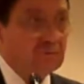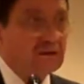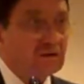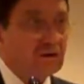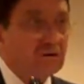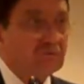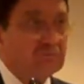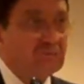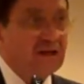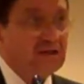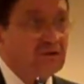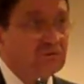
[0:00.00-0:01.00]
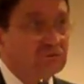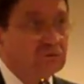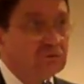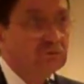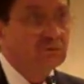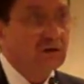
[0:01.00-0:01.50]
because many of
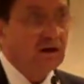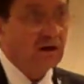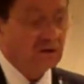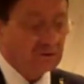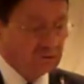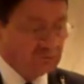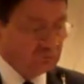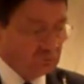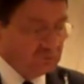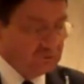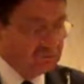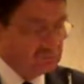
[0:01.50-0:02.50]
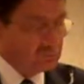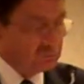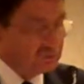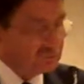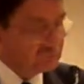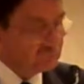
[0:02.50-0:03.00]
you are joined
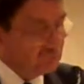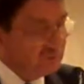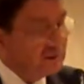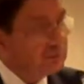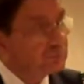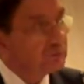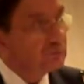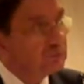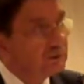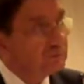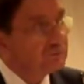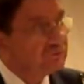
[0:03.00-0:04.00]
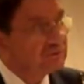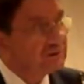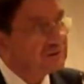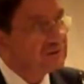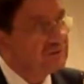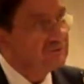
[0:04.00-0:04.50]
with so many programs
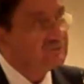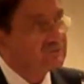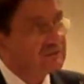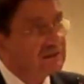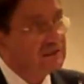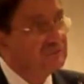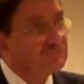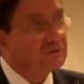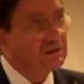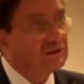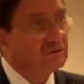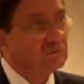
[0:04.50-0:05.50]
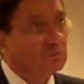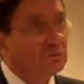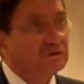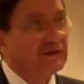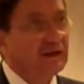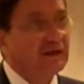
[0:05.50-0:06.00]
that this evening
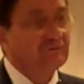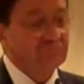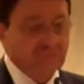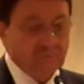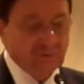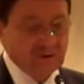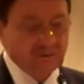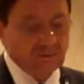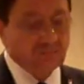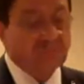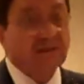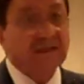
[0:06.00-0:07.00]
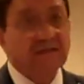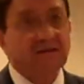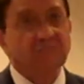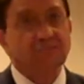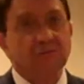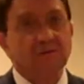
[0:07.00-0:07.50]
would have been
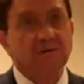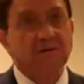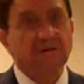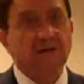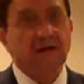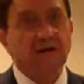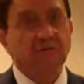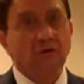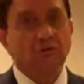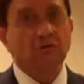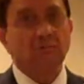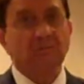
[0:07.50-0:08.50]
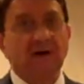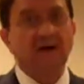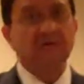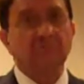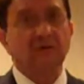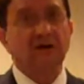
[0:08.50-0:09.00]
completely full and
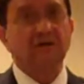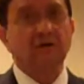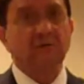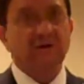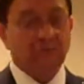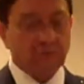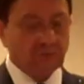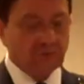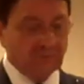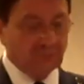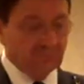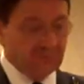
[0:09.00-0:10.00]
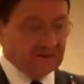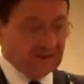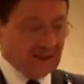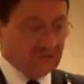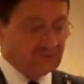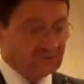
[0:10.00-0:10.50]
occupied by going through them. But
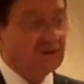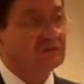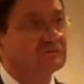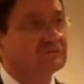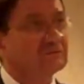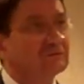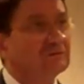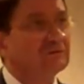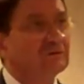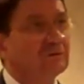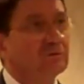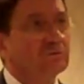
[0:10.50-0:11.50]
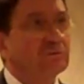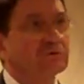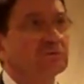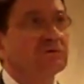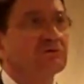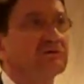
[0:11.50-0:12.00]
that's not
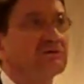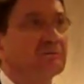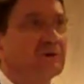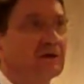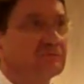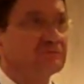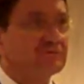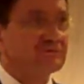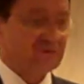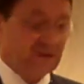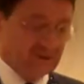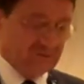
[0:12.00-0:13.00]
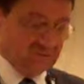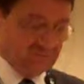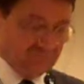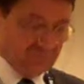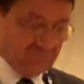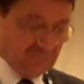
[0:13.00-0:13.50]
what we're here about tonight.